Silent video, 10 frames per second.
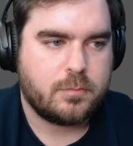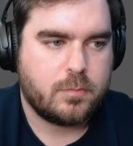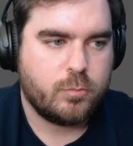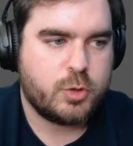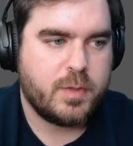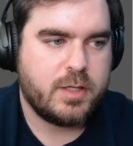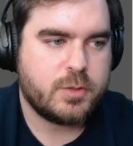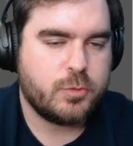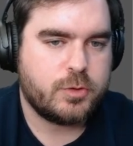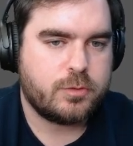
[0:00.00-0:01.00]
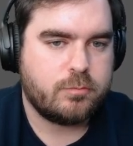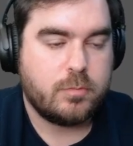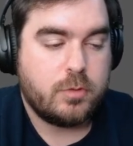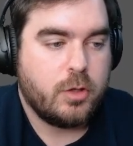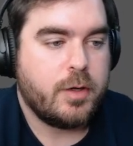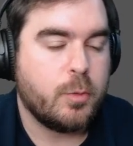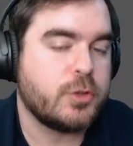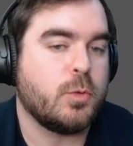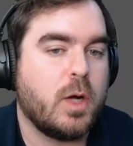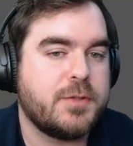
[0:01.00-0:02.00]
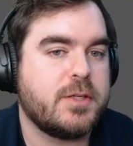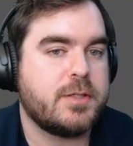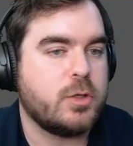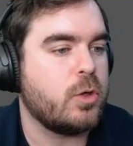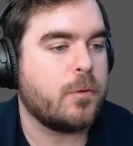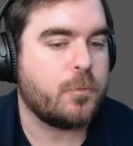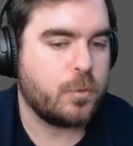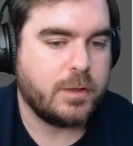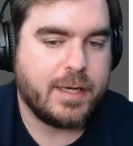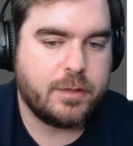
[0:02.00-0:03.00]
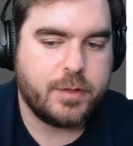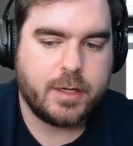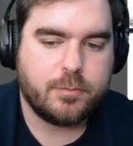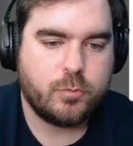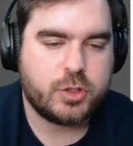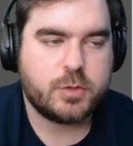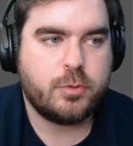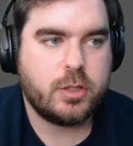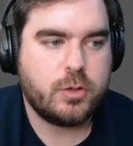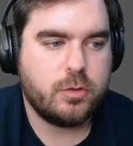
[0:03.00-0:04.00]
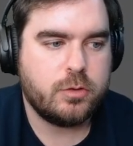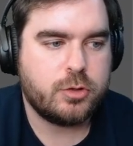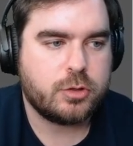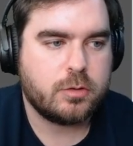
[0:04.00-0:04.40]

Which means it was, you know, it was a once that didn't go for a land there, which is pretty huge.